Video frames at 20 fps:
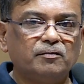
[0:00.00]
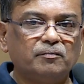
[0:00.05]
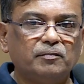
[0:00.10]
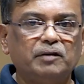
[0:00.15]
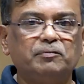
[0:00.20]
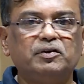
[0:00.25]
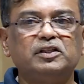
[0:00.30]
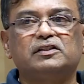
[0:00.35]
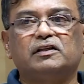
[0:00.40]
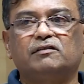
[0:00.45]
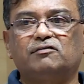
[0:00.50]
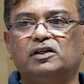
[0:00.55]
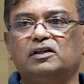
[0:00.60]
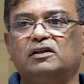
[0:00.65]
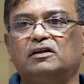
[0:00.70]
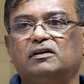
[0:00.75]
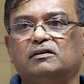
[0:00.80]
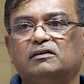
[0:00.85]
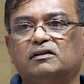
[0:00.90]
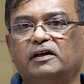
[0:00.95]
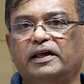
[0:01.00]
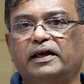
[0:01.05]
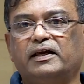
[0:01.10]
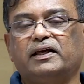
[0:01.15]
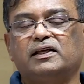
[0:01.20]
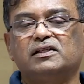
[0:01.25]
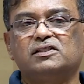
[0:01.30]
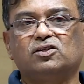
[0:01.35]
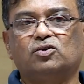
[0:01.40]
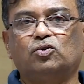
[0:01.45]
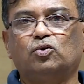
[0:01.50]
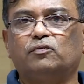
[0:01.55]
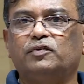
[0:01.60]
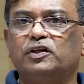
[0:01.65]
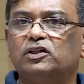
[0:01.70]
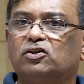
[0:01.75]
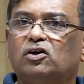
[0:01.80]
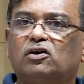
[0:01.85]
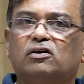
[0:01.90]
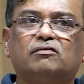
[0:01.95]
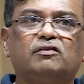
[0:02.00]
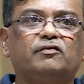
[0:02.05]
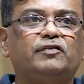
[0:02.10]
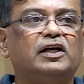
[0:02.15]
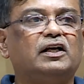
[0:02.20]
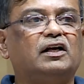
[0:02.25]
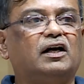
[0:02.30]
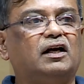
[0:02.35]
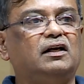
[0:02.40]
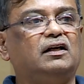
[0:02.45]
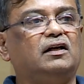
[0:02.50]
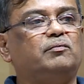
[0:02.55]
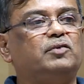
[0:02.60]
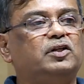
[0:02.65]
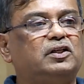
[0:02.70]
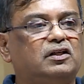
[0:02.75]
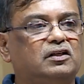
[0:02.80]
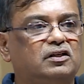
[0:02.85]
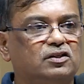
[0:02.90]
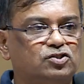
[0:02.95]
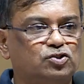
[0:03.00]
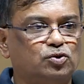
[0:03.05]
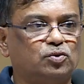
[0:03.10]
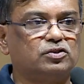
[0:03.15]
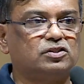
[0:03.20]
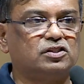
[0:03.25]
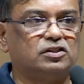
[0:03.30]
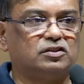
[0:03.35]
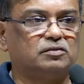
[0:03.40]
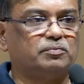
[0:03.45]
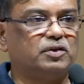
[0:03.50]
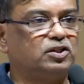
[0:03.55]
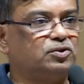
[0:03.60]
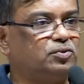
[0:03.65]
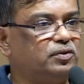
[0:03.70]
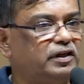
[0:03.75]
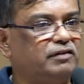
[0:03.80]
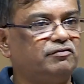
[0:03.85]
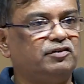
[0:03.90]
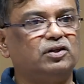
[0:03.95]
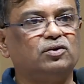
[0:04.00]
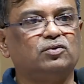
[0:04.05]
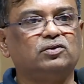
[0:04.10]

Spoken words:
Maybe several decades ago we thought we had unlimited resources, but today we